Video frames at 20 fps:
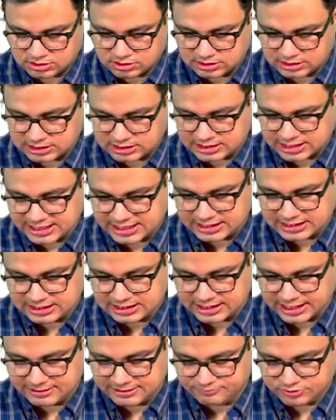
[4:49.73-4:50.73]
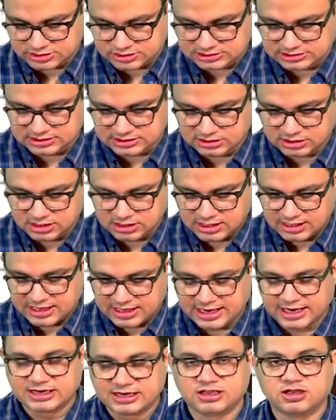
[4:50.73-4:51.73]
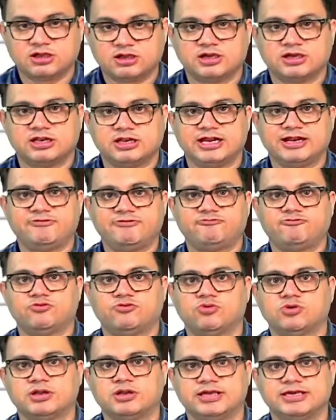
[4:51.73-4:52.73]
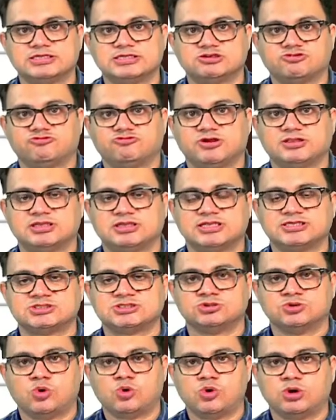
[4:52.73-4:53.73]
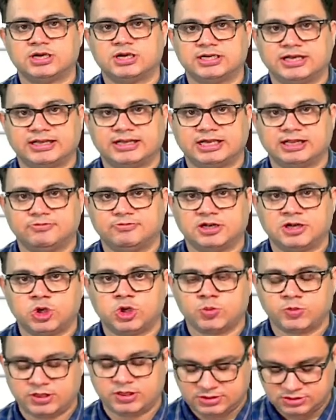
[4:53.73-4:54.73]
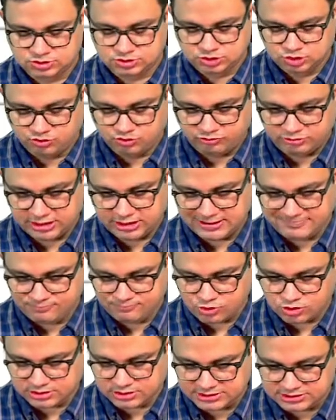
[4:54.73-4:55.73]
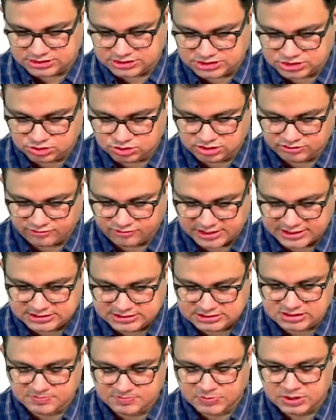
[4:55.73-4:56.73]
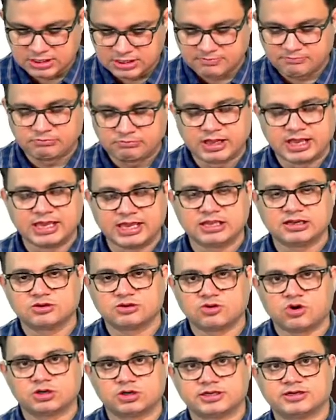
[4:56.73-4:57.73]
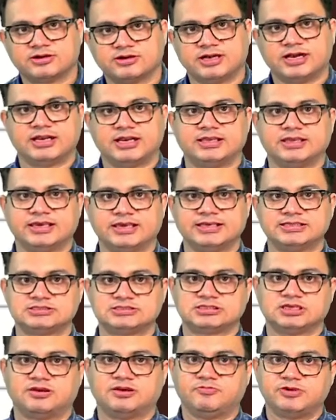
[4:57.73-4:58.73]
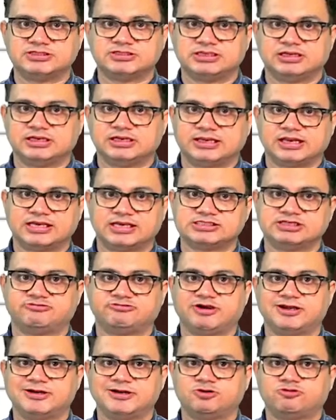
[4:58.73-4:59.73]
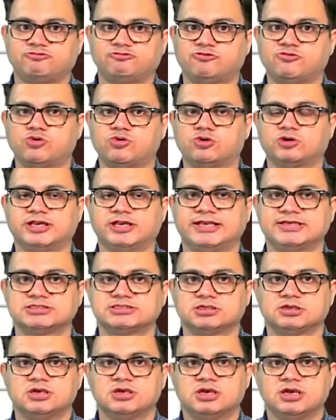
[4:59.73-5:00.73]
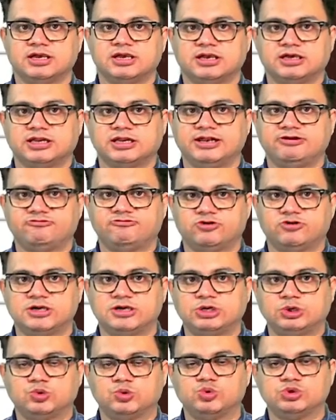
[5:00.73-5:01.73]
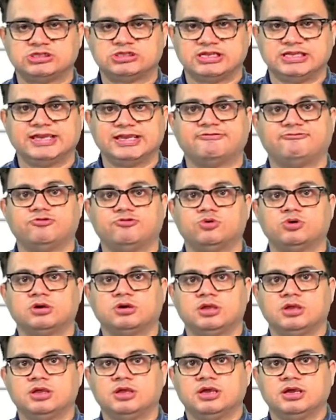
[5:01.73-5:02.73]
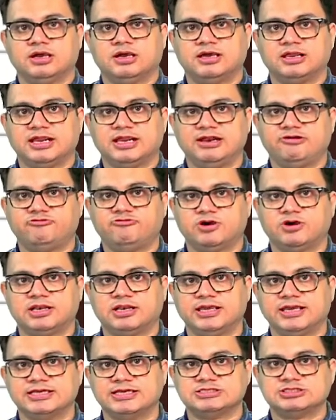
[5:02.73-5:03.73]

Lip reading: 99%, and grade 4 is when there is no detectable lumen. So very important, just to revise, Meyer Cotton grading is basically classified into 4 grades. grade 1, 2, 3 and 4. Grade 1 is